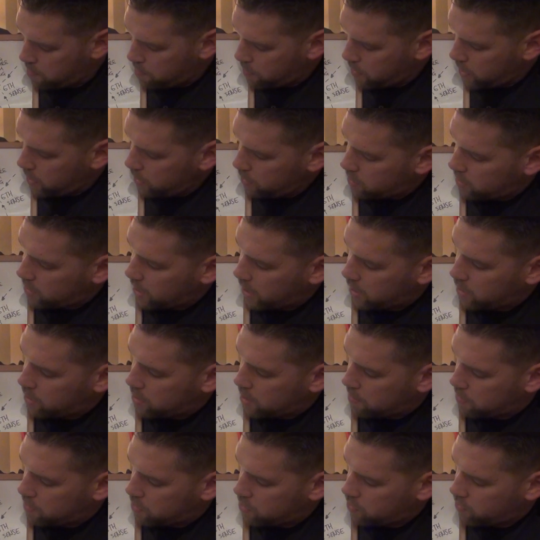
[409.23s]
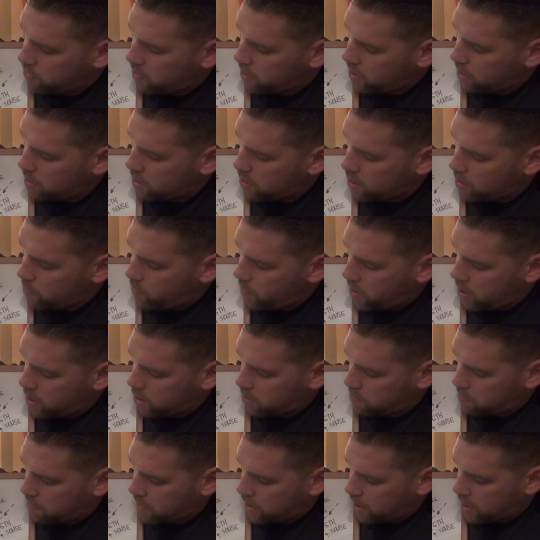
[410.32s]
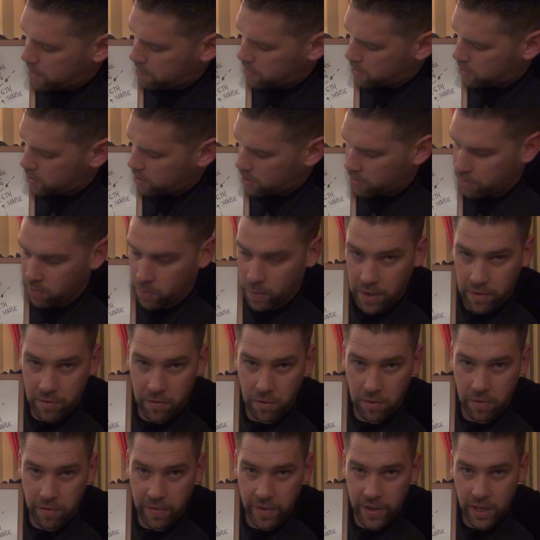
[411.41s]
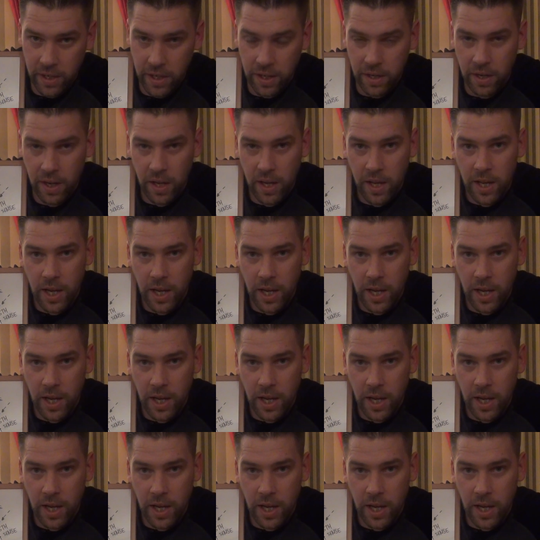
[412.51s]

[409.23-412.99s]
But in stage number 3, awareness becoming self-aware through feeling,